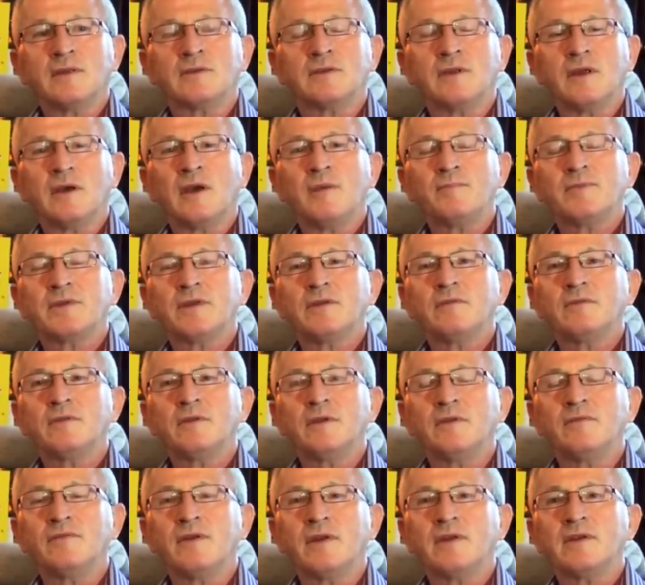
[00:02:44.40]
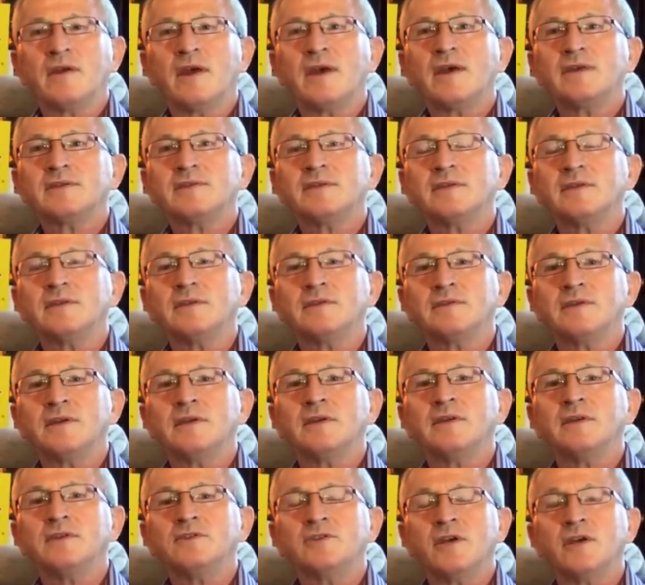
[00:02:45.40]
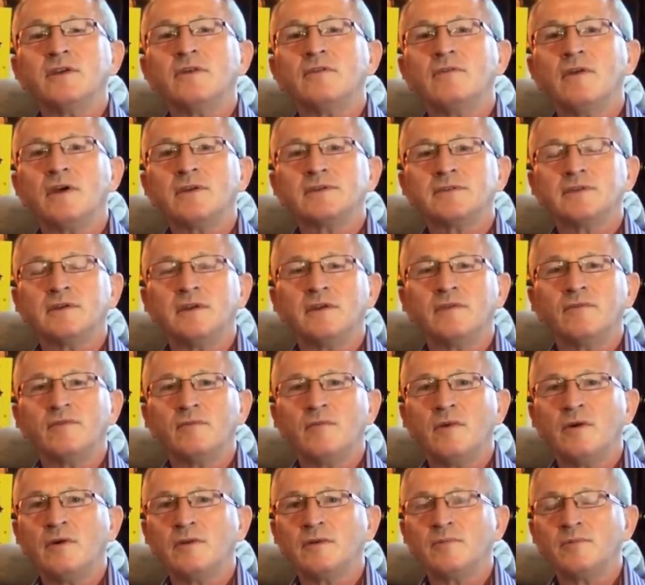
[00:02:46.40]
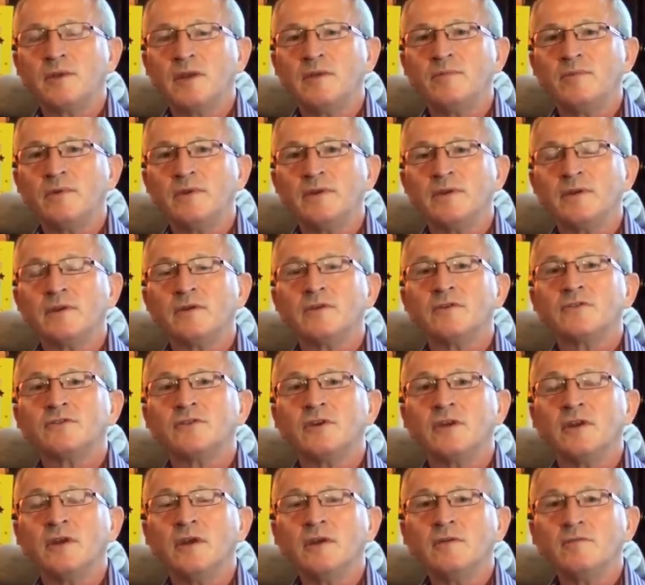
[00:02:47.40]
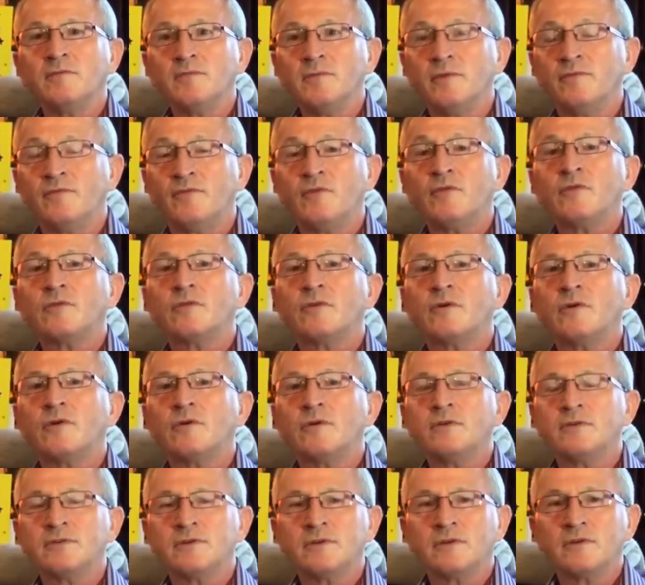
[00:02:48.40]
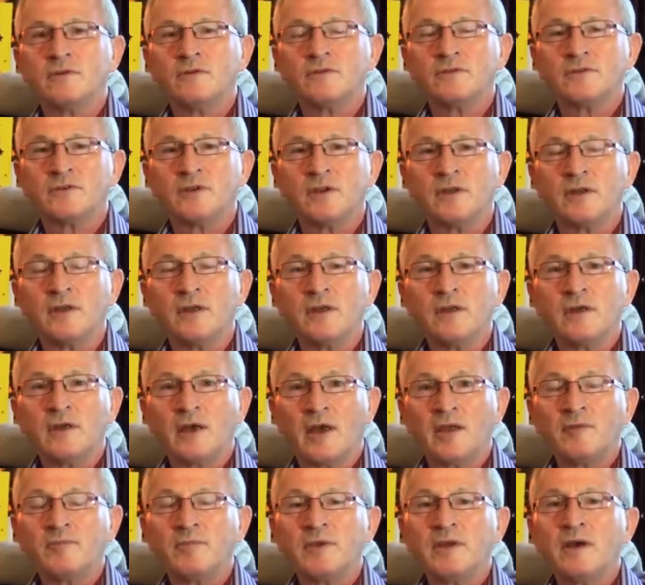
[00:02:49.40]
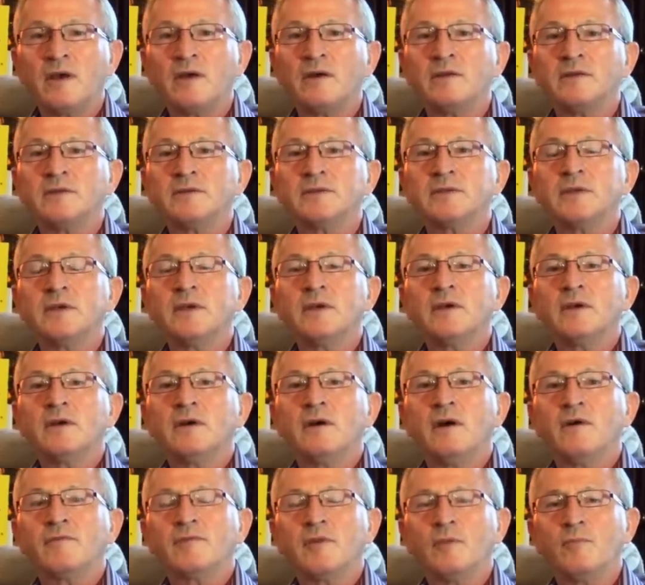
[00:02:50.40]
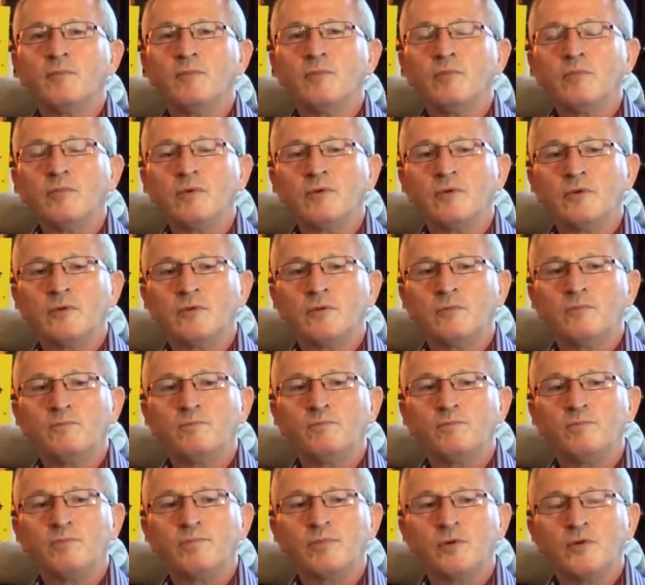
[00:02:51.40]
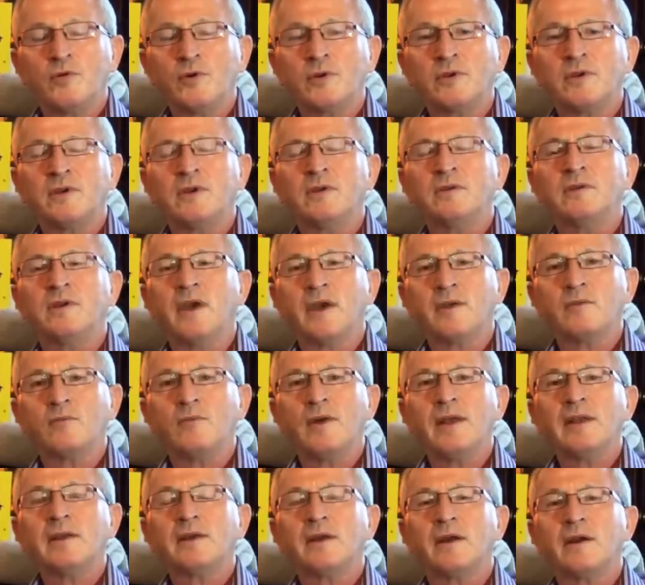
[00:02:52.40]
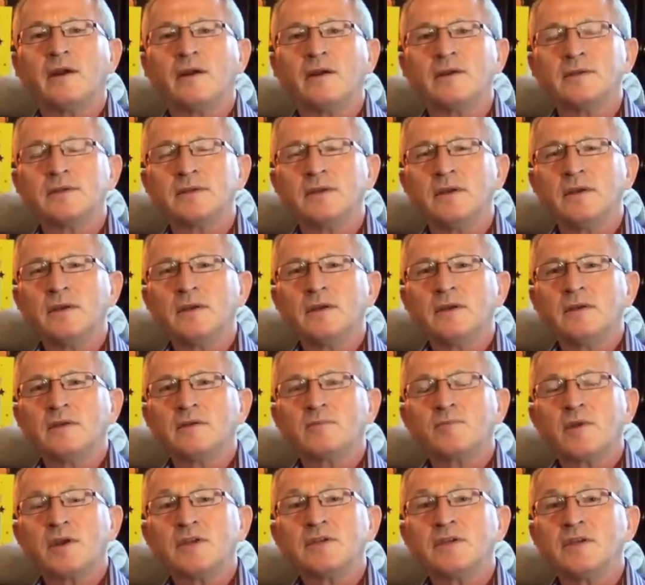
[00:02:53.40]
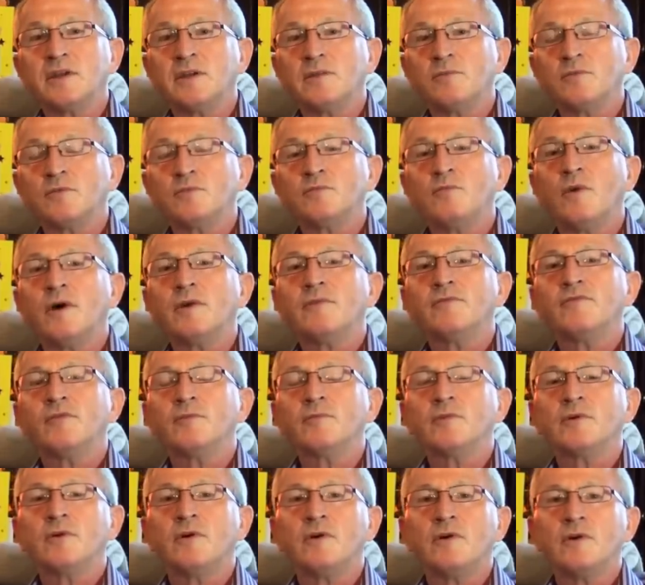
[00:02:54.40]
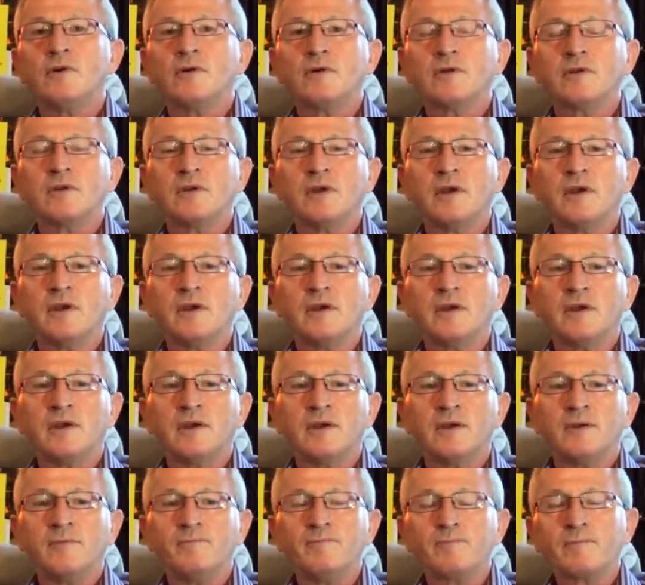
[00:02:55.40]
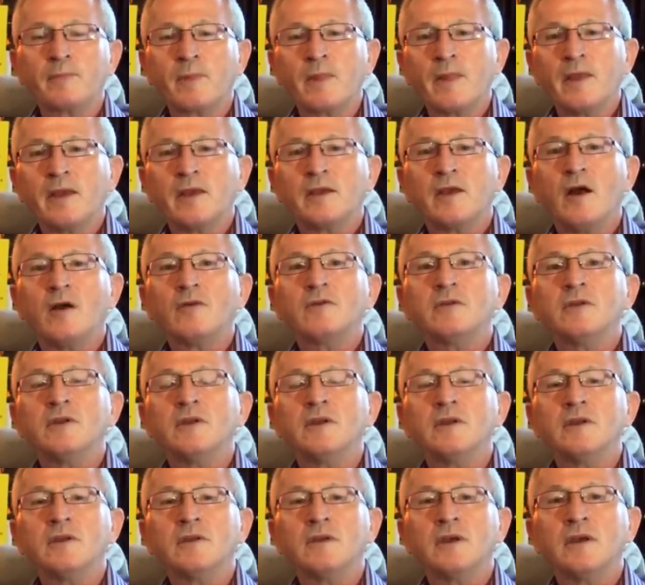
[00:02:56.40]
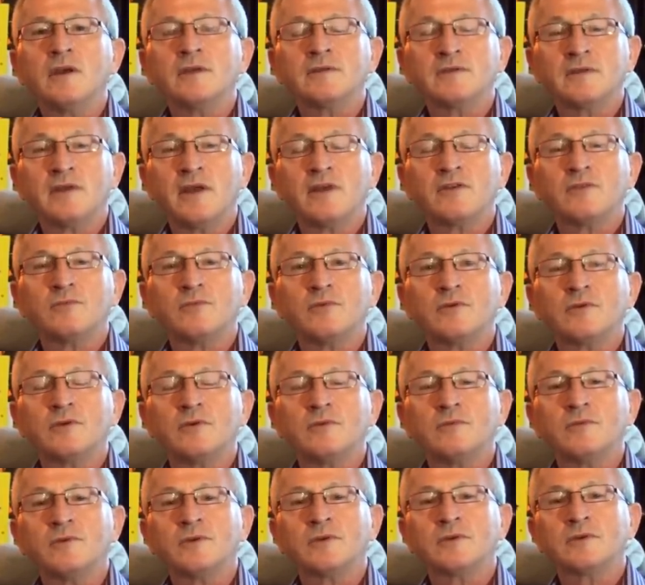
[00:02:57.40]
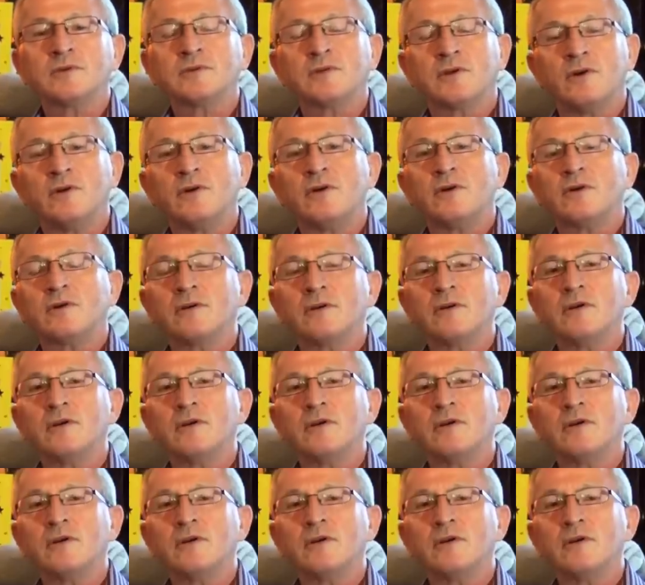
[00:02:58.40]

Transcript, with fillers: absolutely fantastic to see, the generosity from all the people in the country, in the four corners of the country and beyond, of the good get well cards, especially. And there was one from Cork uh, County uh, selected with Cork,